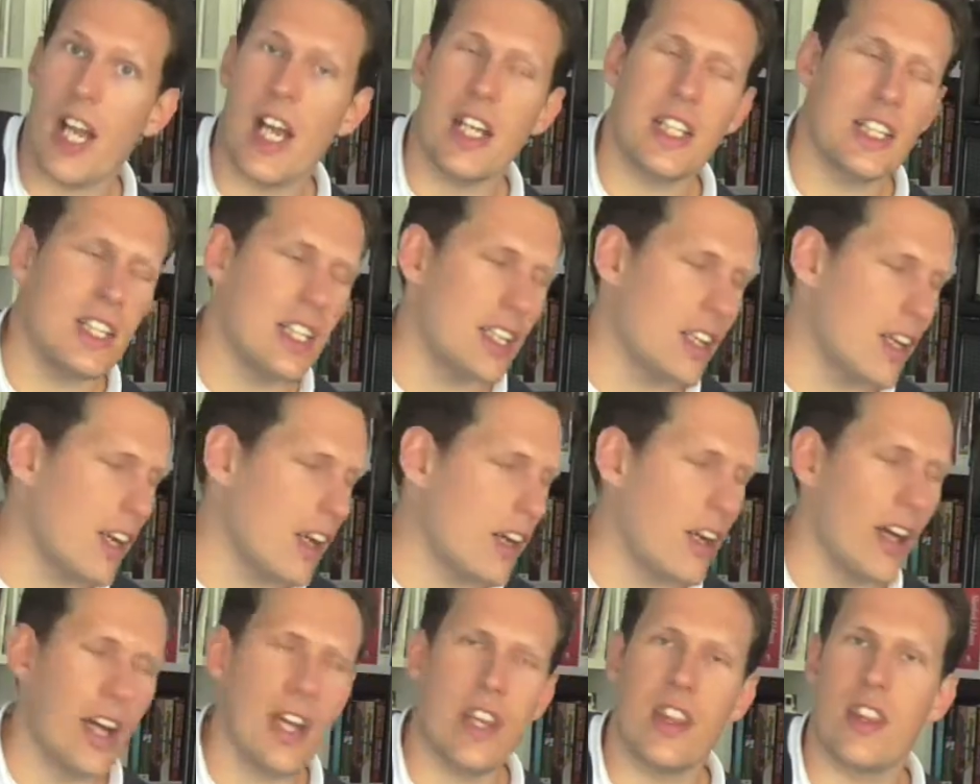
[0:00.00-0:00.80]
I I added in
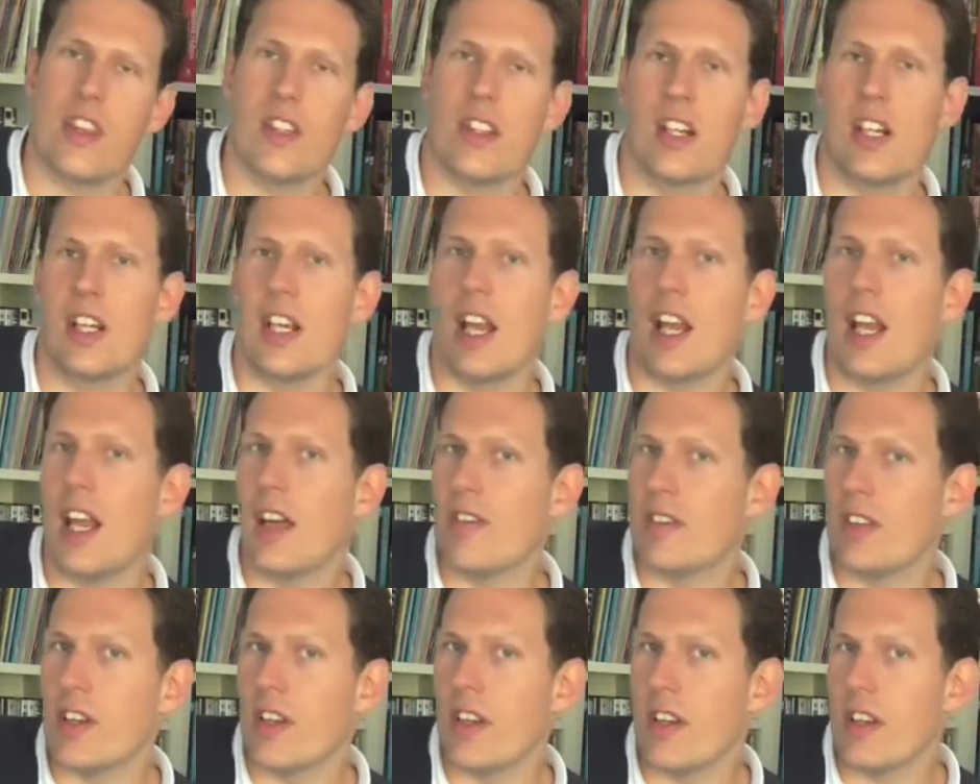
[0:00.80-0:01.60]
a 9th and an
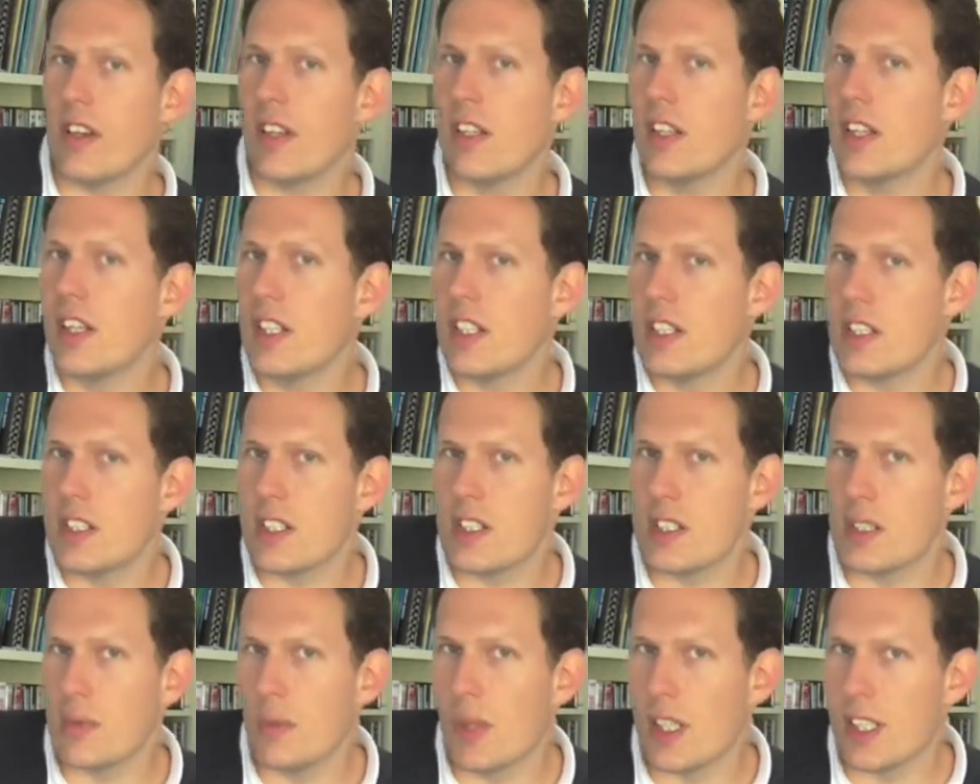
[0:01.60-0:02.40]
11th
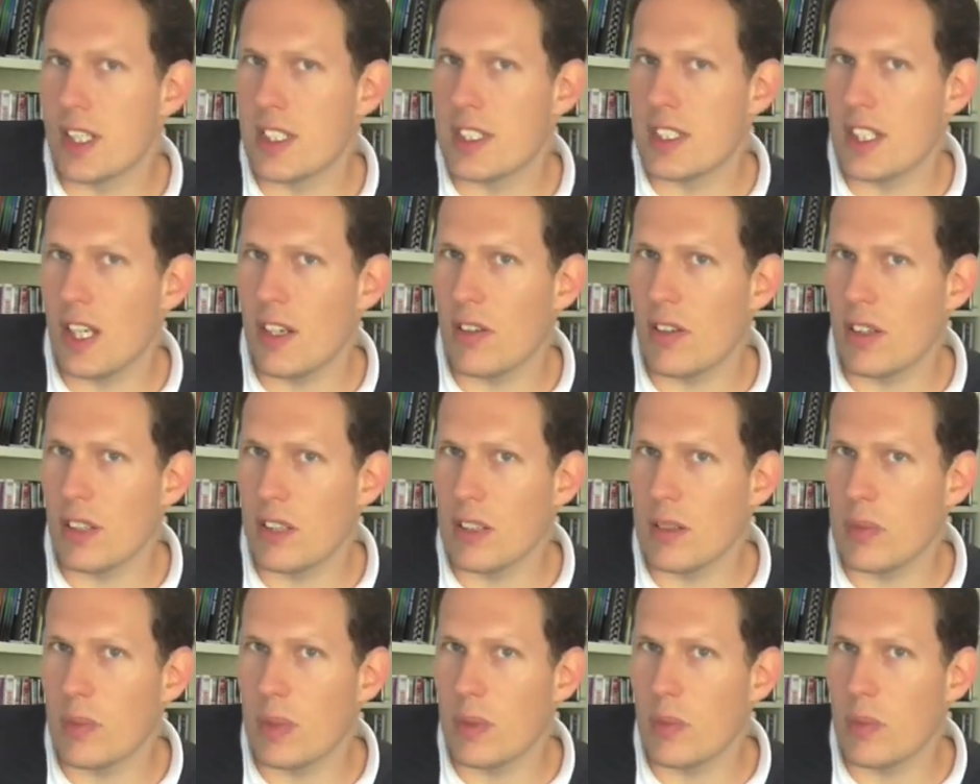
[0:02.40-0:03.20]
just to make it sound a little